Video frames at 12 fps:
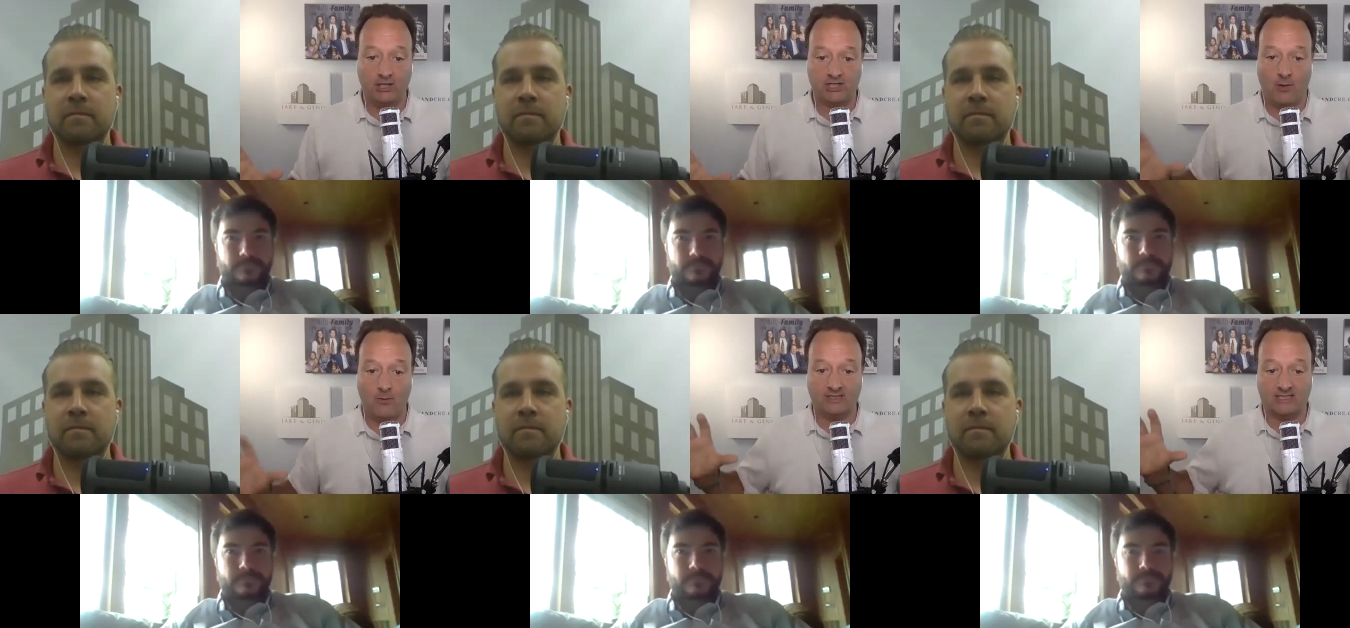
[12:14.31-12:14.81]
Speaker 1: I
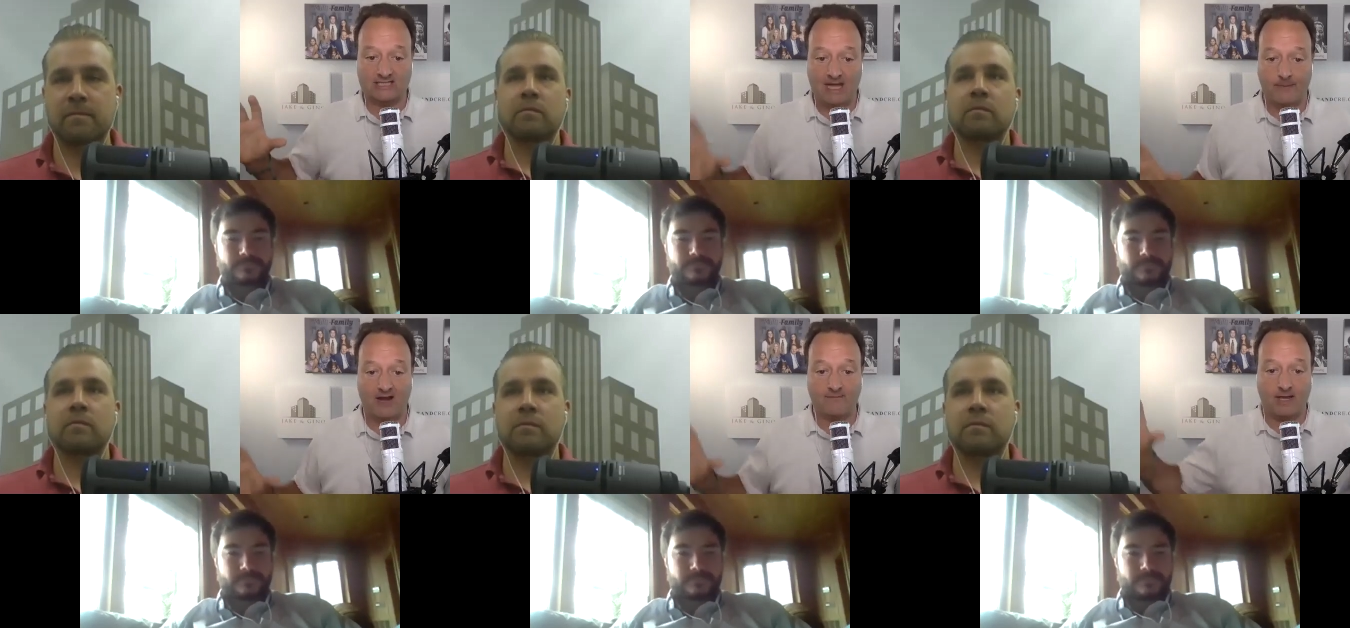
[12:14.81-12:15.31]
wanted to step
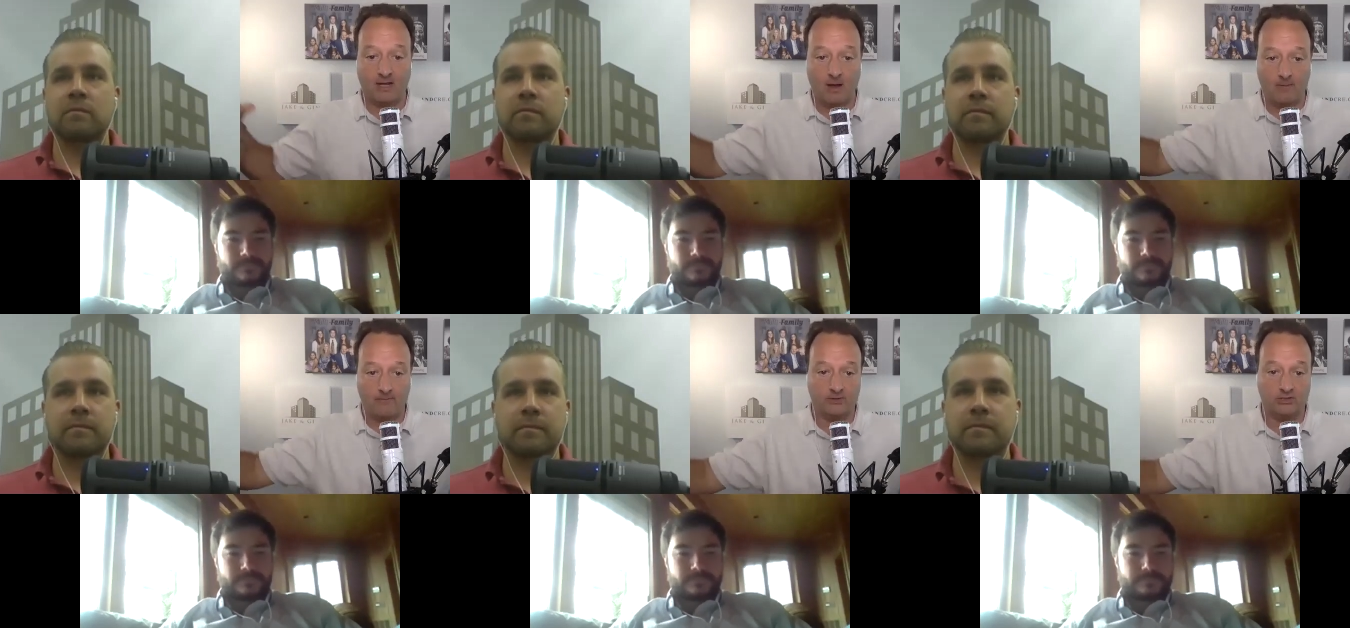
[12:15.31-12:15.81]
out of my
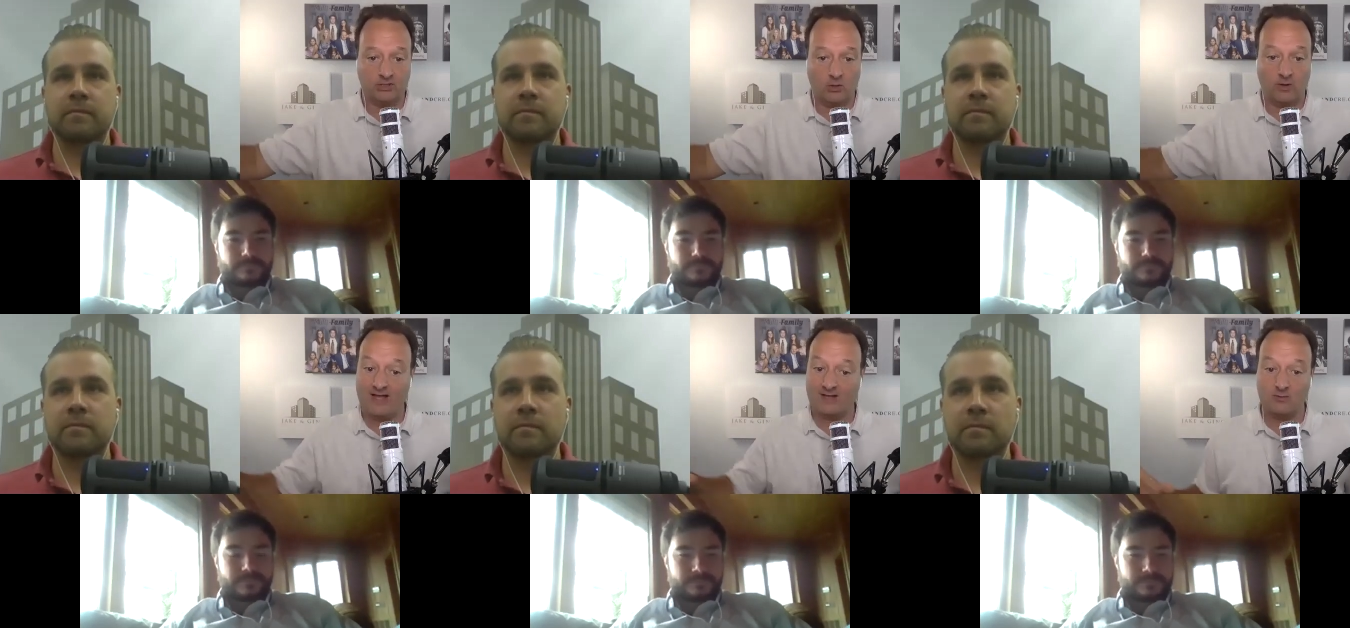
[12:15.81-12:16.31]
comfort zone. And
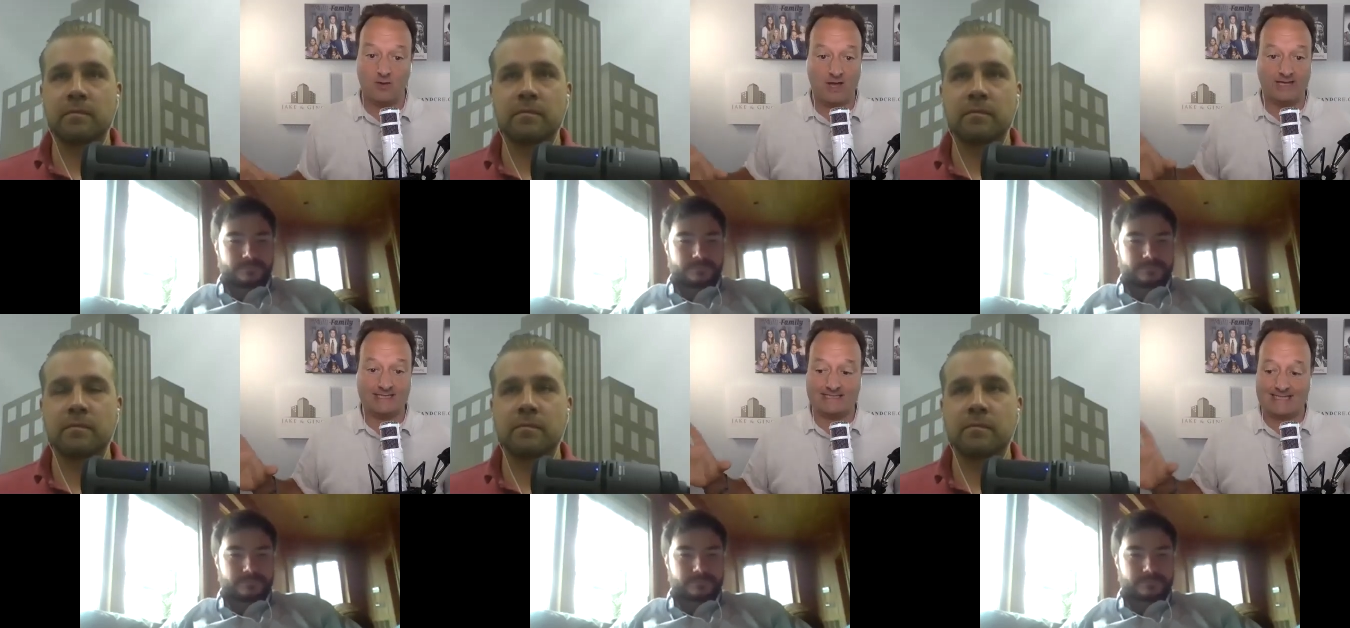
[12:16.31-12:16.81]
that's what,
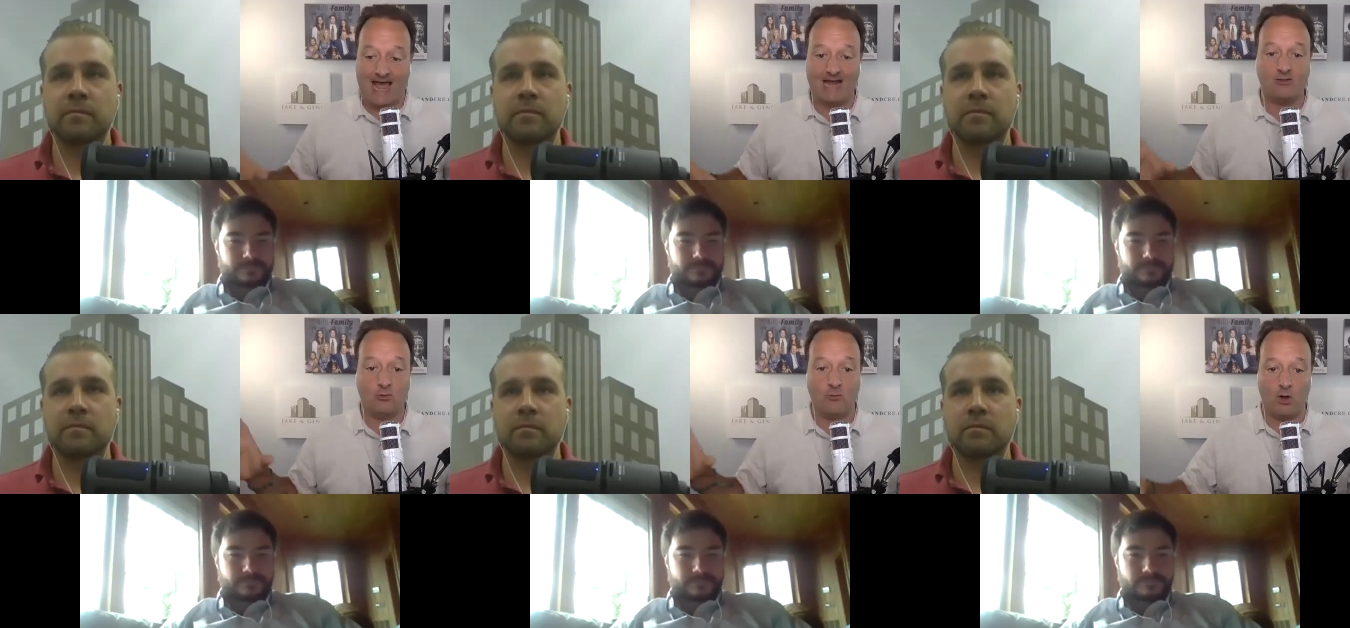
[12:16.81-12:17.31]
exactly
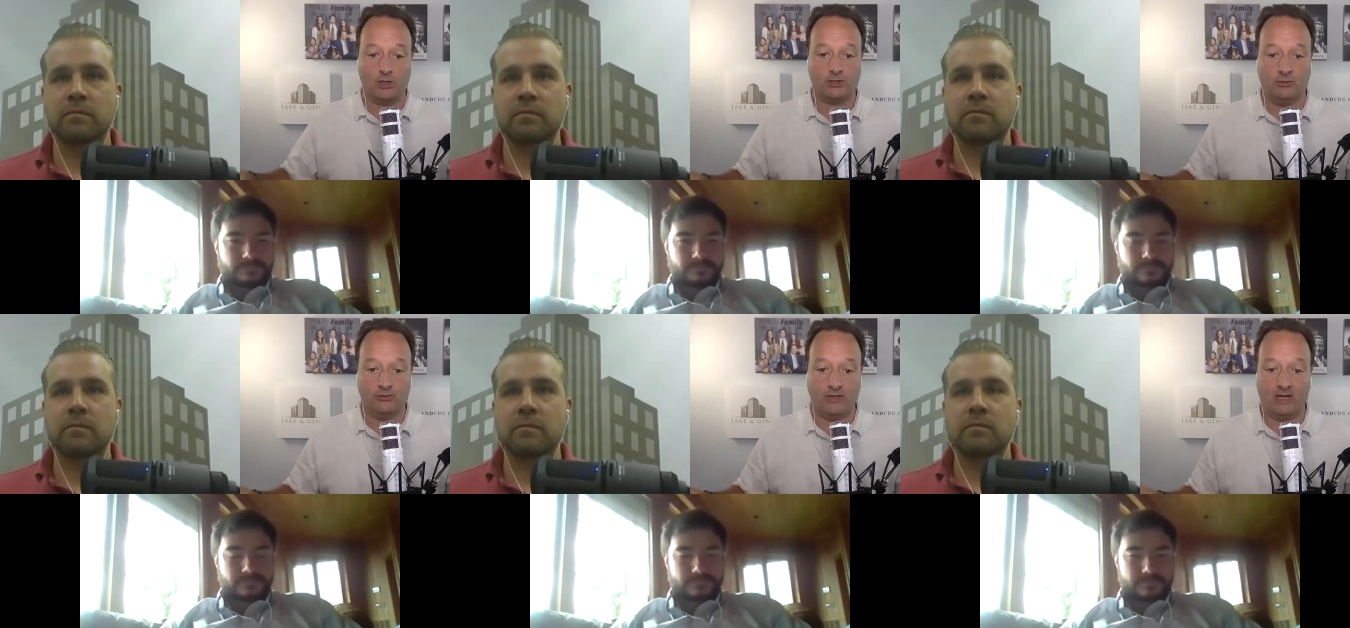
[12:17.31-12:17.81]
what Marshall
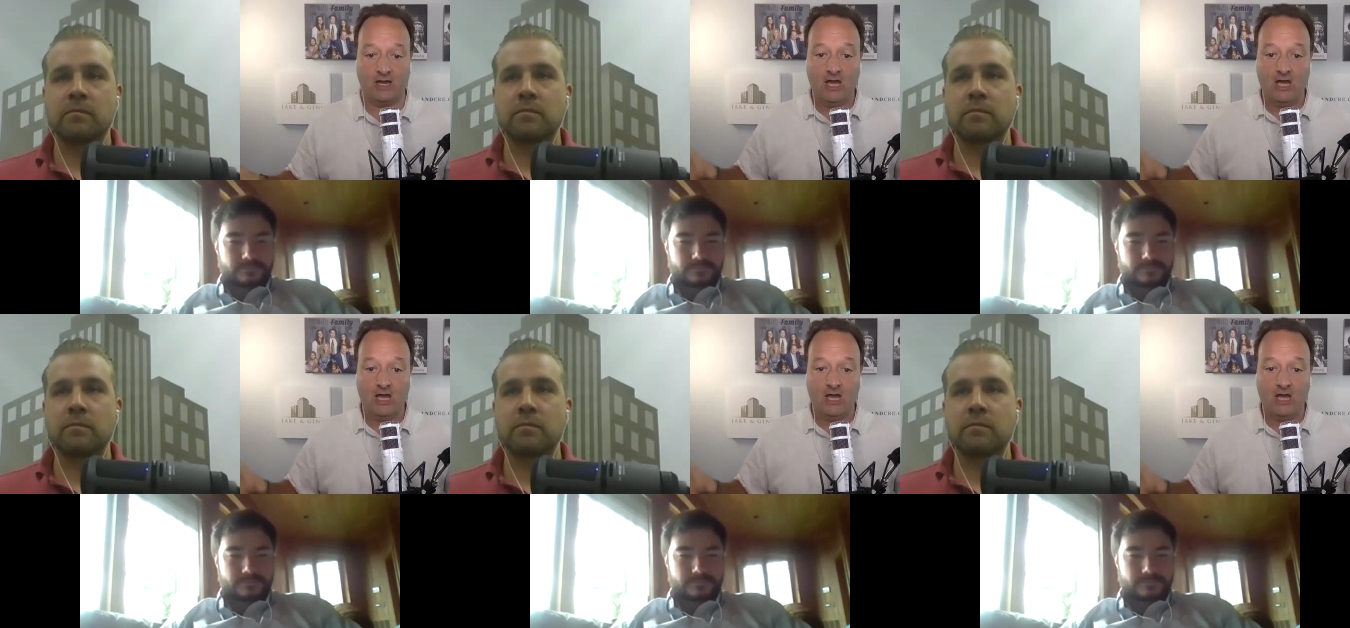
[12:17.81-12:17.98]
did,